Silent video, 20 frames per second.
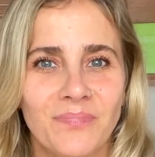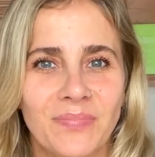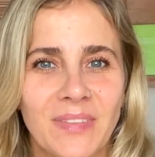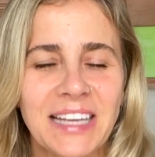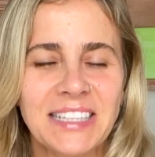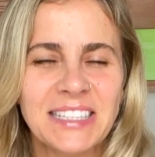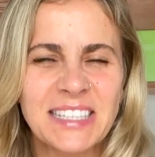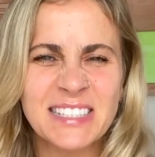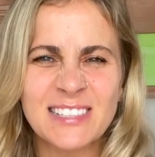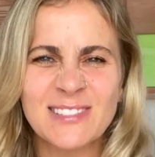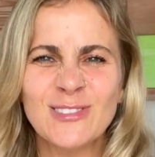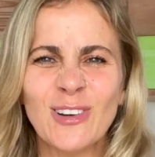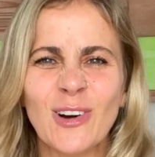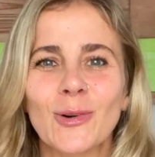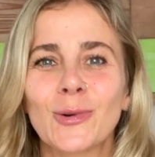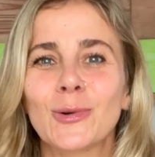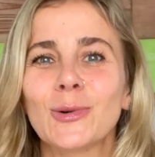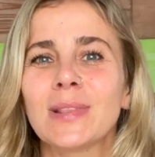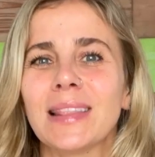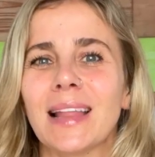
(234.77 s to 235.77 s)
And this is
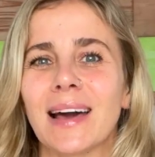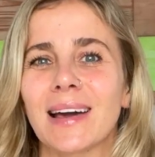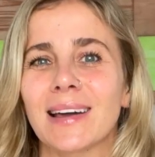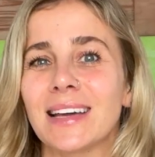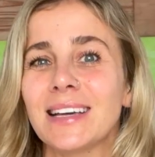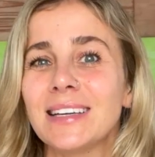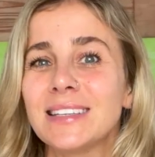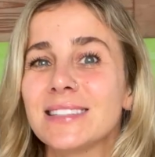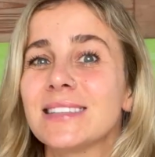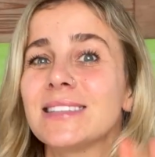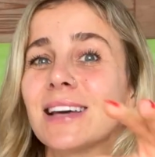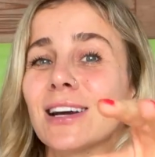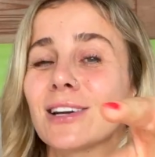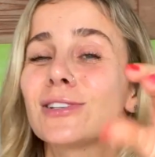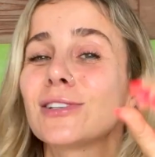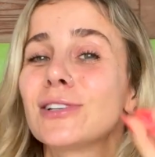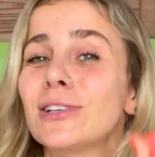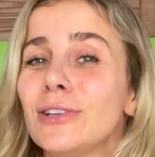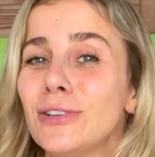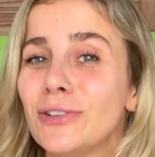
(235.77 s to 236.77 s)
not good luck, this is
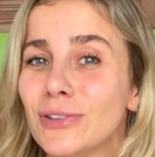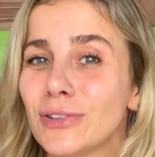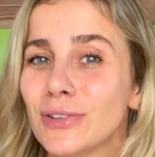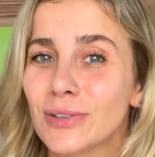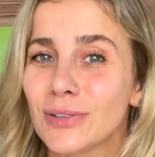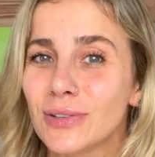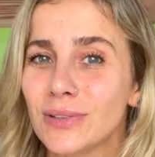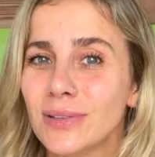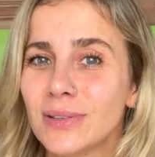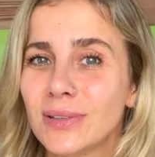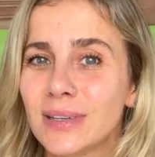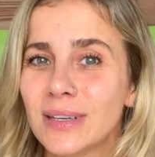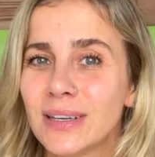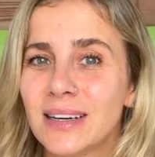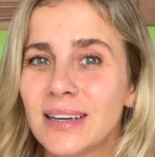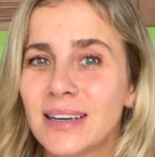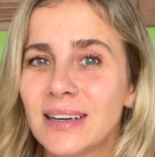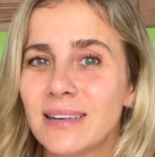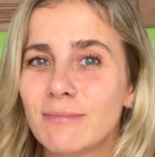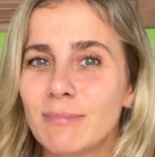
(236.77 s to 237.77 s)
actually you
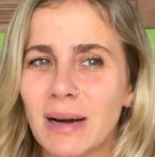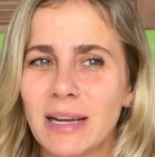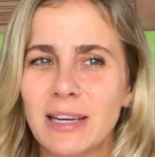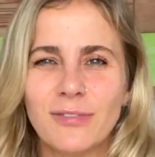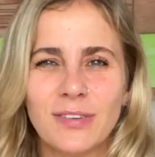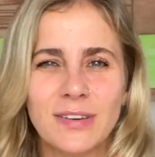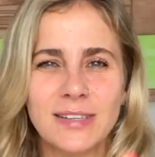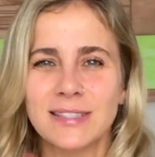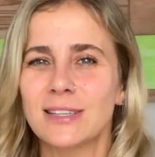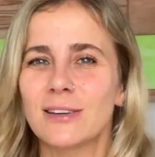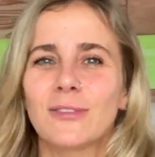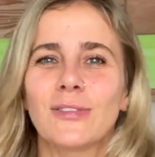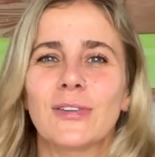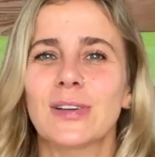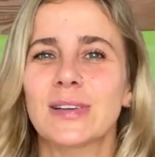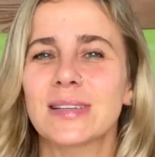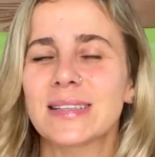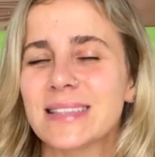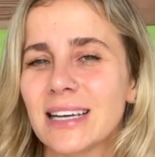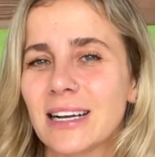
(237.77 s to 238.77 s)
manifesting for
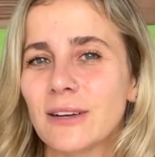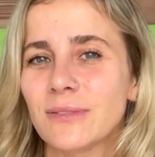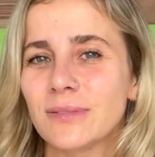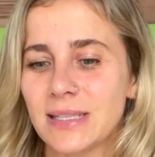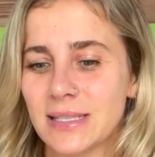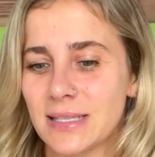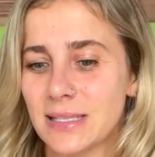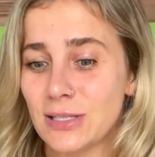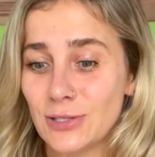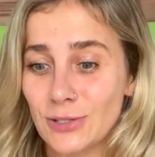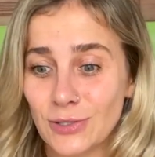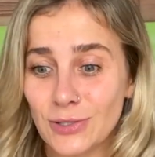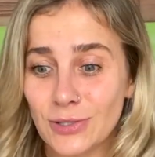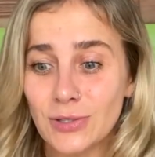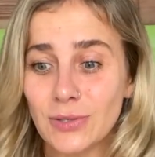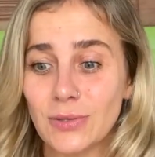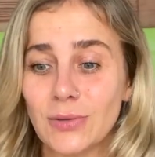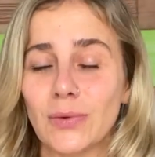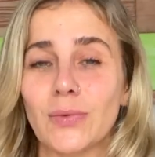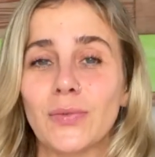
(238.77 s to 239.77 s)
yourself this is
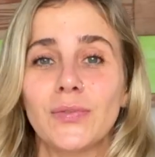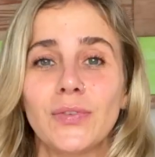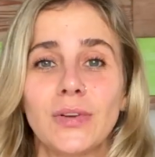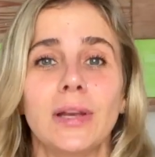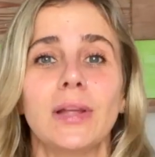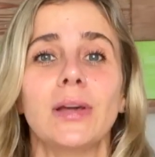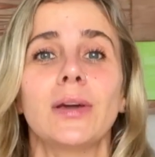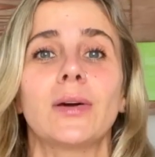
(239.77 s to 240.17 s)
you feeling